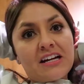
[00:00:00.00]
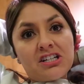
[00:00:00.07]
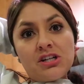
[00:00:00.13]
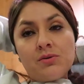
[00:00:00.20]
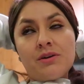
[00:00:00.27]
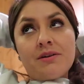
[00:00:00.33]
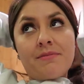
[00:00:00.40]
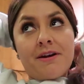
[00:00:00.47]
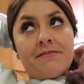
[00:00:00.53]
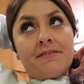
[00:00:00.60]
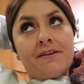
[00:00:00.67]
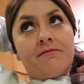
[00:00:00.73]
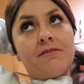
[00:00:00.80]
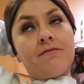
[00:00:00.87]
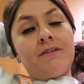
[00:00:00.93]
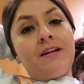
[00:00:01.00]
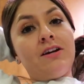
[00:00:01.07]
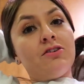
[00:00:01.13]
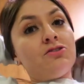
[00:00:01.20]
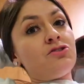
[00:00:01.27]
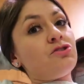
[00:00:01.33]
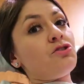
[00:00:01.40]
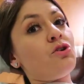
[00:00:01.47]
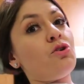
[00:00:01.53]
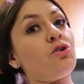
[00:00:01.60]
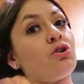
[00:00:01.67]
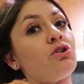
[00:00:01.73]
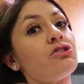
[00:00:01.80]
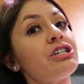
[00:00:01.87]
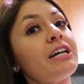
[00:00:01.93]
actually one of my favorite videos, so
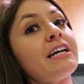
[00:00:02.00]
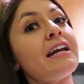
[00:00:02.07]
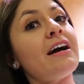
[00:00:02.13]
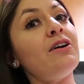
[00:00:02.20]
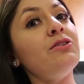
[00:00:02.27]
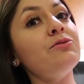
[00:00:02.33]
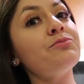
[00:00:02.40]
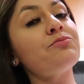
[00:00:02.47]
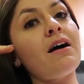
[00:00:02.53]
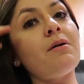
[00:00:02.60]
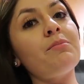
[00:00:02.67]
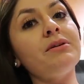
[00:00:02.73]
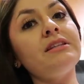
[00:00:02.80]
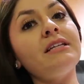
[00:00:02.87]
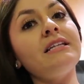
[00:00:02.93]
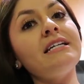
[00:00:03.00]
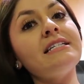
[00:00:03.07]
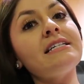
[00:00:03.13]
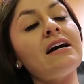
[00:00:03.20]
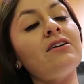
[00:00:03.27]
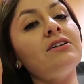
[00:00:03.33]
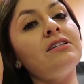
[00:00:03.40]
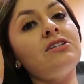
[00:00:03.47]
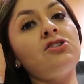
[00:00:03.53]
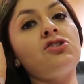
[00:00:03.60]
go check it out. I'll put the link down in the